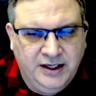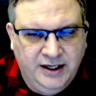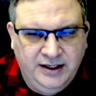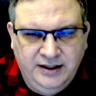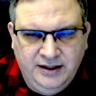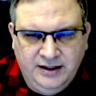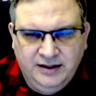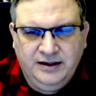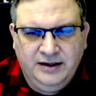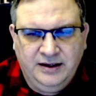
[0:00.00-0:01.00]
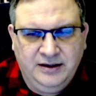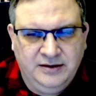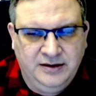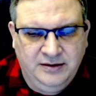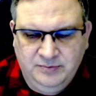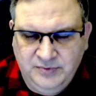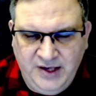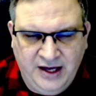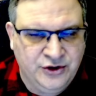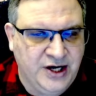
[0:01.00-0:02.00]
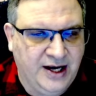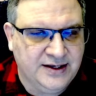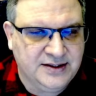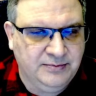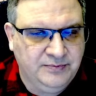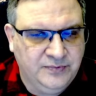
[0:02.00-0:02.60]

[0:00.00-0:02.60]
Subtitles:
and energize them.